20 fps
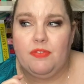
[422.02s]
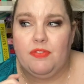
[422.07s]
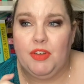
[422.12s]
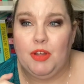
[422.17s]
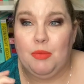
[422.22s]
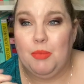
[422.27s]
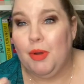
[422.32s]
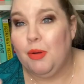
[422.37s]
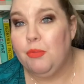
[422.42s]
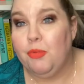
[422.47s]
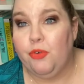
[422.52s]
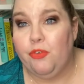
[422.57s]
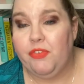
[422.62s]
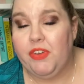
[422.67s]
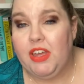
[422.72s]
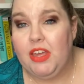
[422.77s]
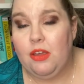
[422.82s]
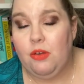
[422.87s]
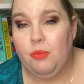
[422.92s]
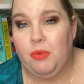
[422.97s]
film a
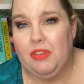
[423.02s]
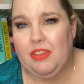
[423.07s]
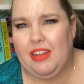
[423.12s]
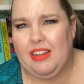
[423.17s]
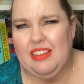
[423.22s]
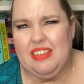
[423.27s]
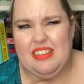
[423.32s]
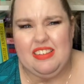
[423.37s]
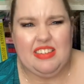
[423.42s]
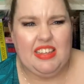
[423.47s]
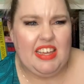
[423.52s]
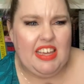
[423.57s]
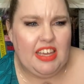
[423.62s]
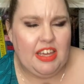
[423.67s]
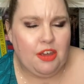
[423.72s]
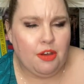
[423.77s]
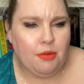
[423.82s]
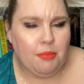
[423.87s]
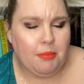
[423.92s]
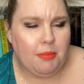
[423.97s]
movie with like this
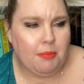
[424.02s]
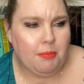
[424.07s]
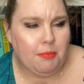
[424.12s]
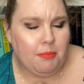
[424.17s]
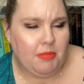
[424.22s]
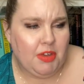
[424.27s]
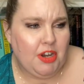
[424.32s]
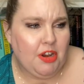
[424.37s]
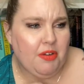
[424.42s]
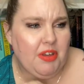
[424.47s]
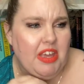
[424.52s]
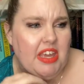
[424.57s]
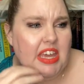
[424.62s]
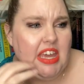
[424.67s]
ego, you know,